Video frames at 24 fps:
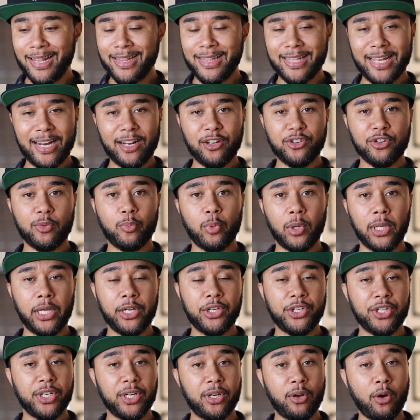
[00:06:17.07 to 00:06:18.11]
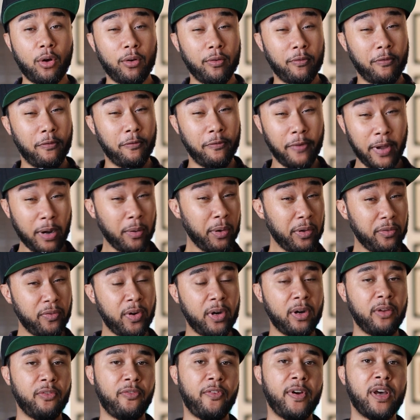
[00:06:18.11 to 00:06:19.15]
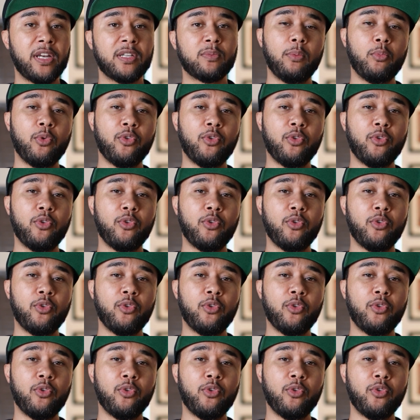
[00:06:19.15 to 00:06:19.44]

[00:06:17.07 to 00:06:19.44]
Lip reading: that interpolation on very, very fast